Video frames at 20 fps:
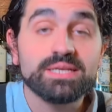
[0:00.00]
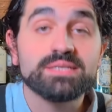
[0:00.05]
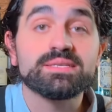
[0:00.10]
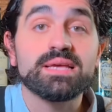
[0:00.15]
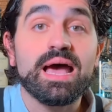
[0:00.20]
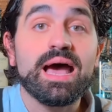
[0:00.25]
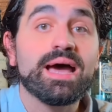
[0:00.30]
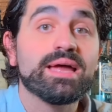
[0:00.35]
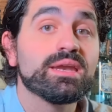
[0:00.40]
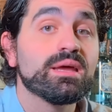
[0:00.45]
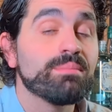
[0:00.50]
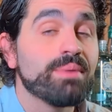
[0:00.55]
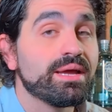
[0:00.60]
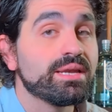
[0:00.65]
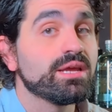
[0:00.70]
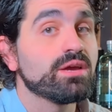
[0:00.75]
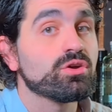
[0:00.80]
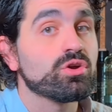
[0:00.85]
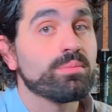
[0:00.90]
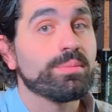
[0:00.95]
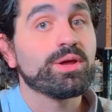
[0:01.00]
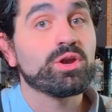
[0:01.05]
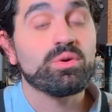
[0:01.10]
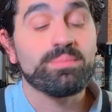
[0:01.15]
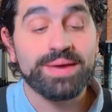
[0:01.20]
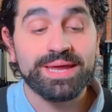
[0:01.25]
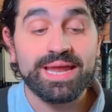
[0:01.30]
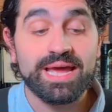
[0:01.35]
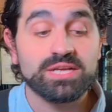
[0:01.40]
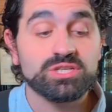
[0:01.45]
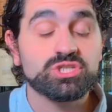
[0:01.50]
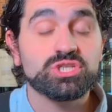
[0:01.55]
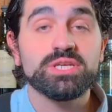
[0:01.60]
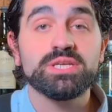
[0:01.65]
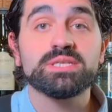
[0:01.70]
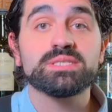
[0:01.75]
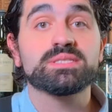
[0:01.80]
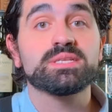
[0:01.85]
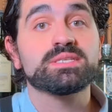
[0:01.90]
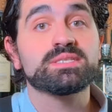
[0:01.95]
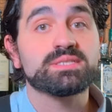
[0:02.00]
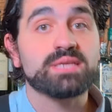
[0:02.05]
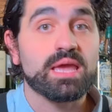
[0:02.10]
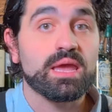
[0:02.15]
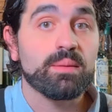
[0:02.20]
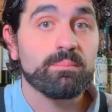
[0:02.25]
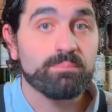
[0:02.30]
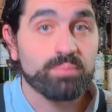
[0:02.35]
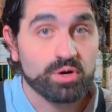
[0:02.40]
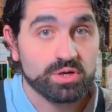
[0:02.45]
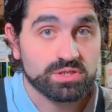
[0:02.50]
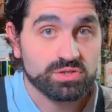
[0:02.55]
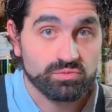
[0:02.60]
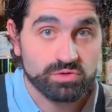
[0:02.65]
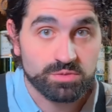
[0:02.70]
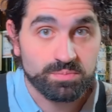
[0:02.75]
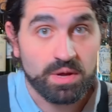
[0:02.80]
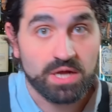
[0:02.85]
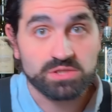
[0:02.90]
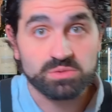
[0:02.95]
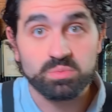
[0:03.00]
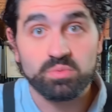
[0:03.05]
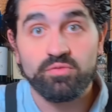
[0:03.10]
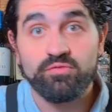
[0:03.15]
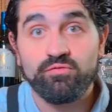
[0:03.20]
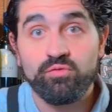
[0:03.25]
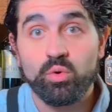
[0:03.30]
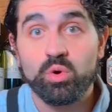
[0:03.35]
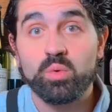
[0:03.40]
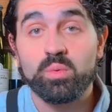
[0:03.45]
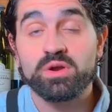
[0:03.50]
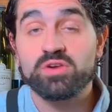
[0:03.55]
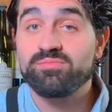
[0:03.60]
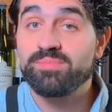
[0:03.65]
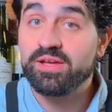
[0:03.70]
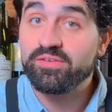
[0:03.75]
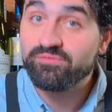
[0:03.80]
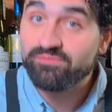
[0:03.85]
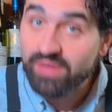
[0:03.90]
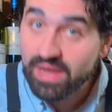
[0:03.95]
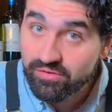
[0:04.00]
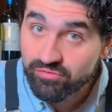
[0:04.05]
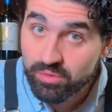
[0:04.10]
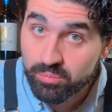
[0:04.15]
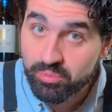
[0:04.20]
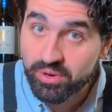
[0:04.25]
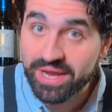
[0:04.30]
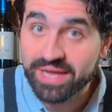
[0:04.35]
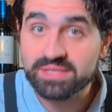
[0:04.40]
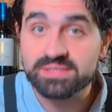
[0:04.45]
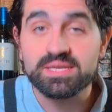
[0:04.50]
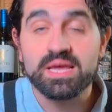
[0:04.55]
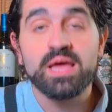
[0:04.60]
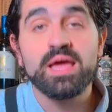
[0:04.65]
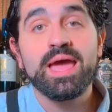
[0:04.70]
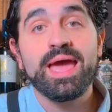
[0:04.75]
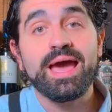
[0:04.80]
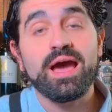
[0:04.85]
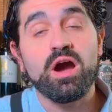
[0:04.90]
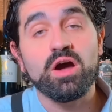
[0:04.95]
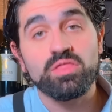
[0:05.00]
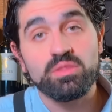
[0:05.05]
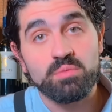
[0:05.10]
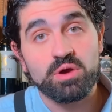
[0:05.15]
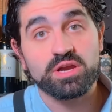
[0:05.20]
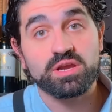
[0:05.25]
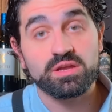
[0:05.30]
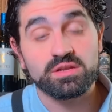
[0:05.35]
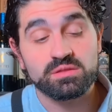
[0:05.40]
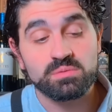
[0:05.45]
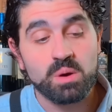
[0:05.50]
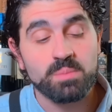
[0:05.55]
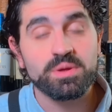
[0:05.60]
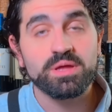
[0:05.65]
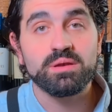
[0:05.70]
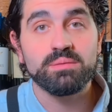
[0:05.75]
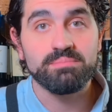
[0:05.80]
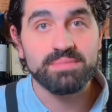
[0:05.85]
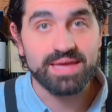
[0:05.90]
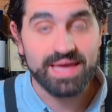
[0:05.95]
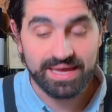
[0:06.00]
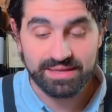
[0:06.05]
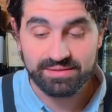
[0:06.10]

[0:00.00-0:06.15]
is Ana Maria Romero Mena. She is the same person responsible for one of my favorite brands on the market at the moment, Mi